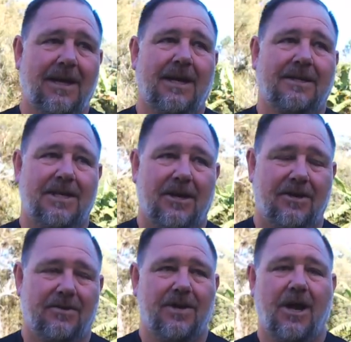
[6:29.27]

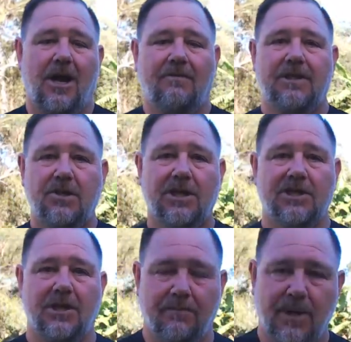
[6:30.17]
So I've just got to
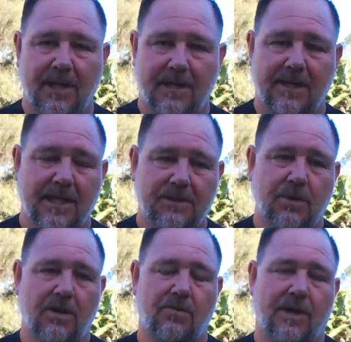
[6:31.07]
jump in, and that's what
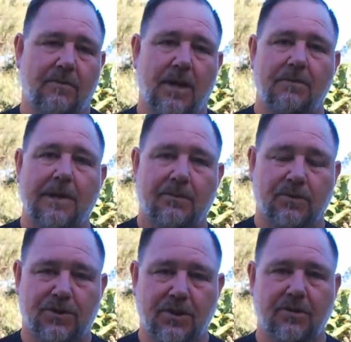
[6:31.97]
I'd recommend people
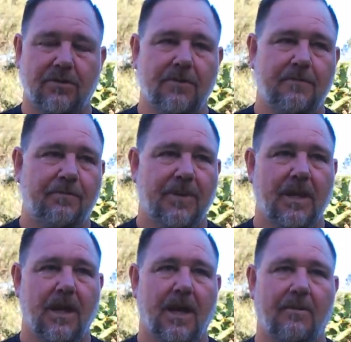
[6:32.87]
do.
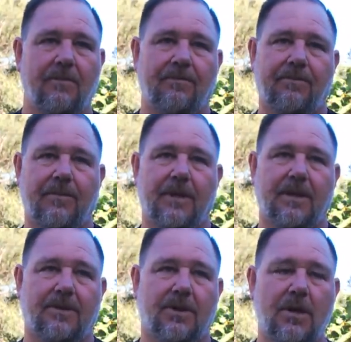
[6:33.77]

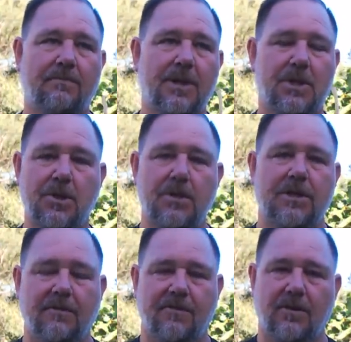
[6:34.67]
Don't be too
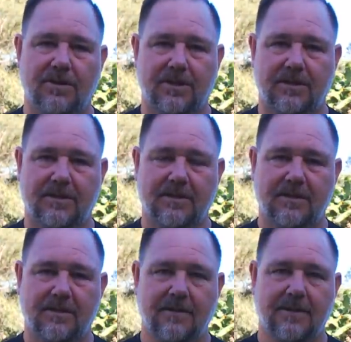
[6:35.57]
self-conscious,
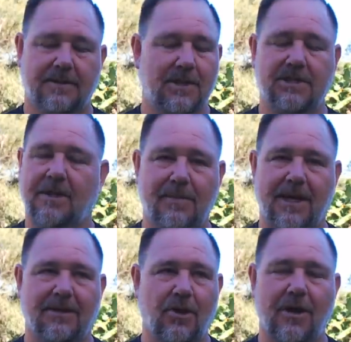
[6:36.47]
especially
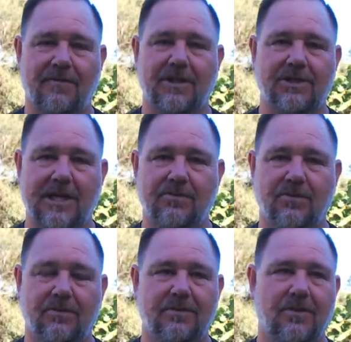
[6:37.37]
about life in general.